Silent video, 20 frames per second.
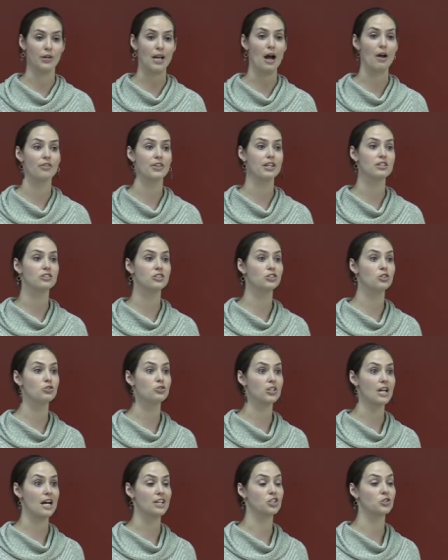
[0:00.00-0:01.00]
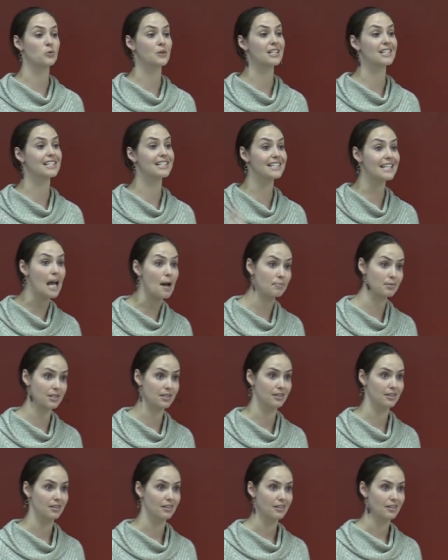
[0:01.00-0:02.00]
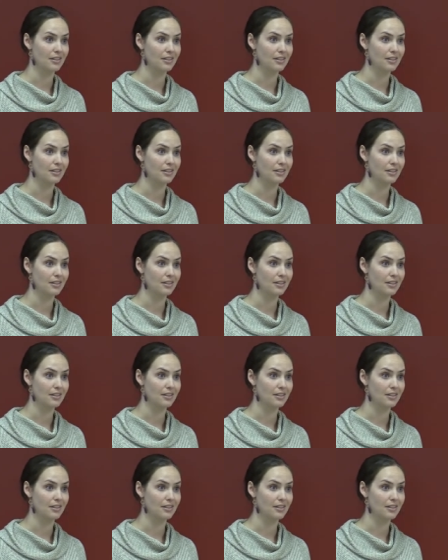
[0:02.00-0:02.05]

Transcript: Now the institution has to accept